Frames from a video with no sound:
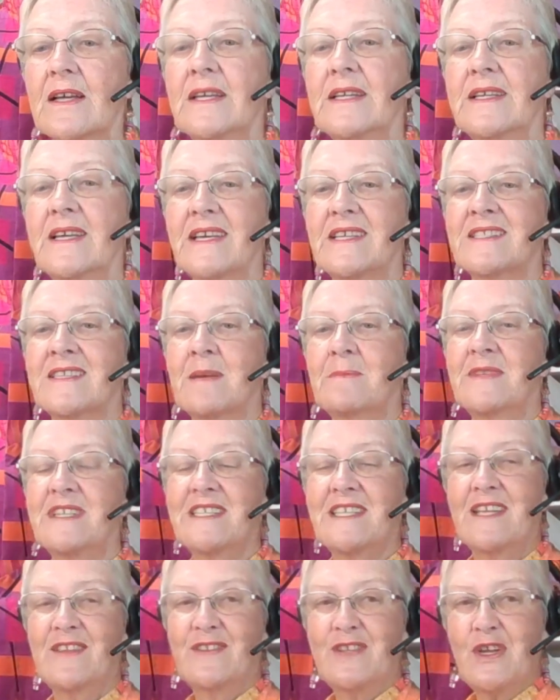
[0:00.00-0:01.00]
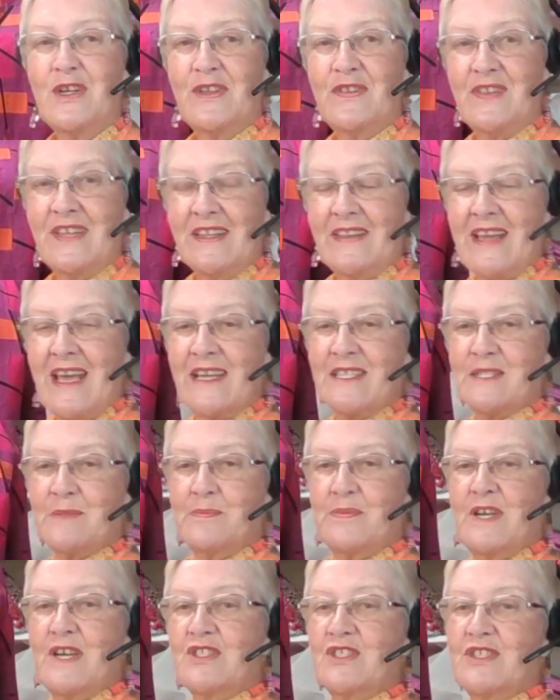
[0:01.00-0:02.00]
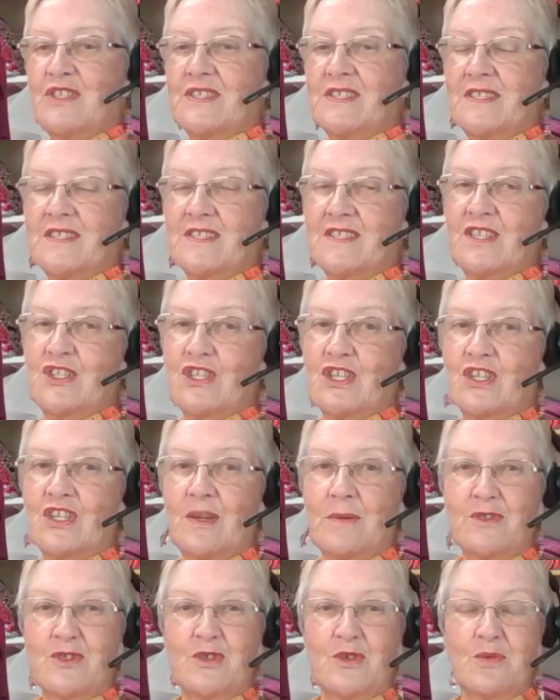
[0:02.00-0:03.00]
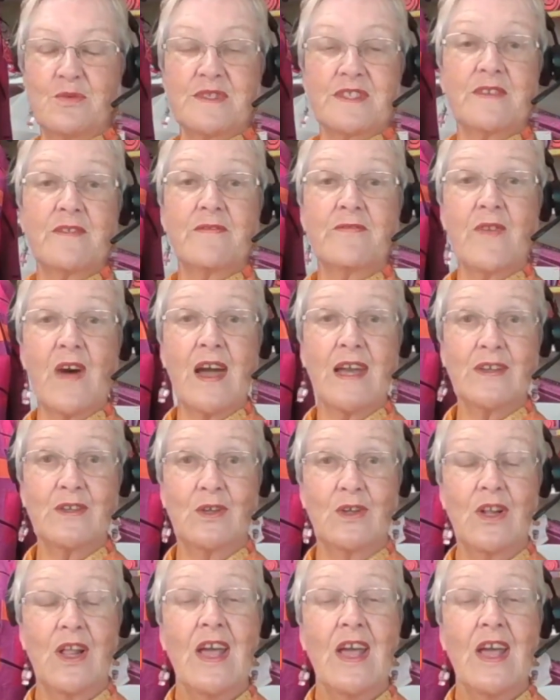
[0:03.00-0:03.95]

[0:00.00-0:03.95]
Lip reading: yeah, somebody said the only thing they had to purchase in Serger Club 2 was the vinyl.